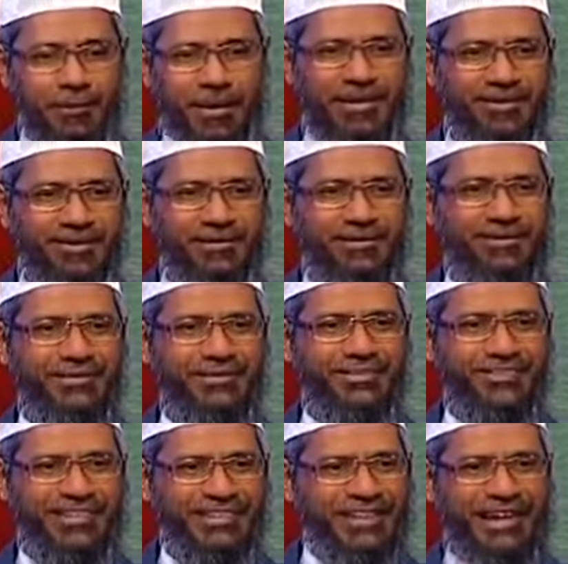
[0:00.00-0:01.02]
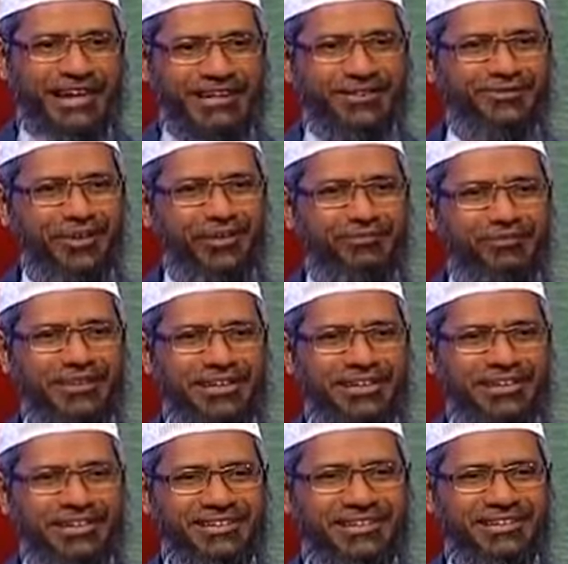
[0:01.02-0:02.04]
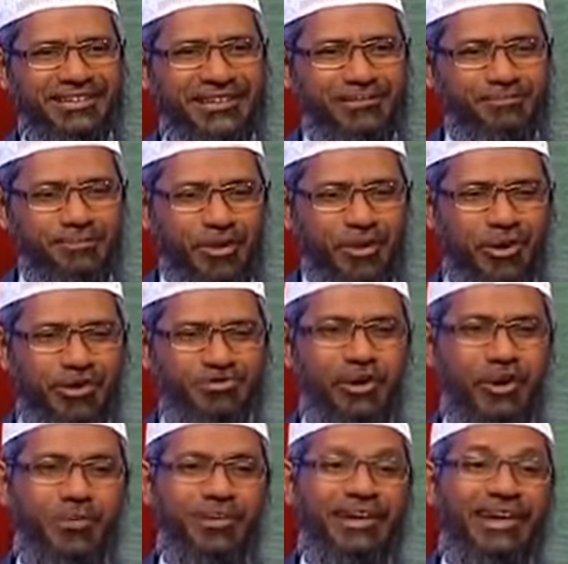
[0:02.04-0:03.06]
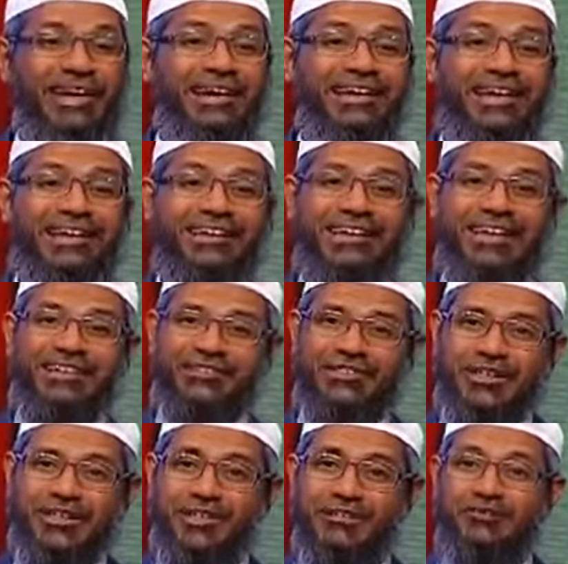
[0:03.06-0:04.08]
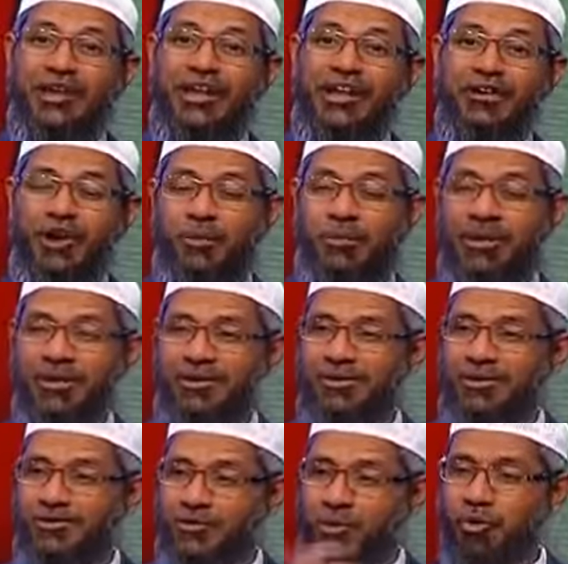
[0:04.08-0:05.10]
But that does not mean because normally in Indian culture it's very common.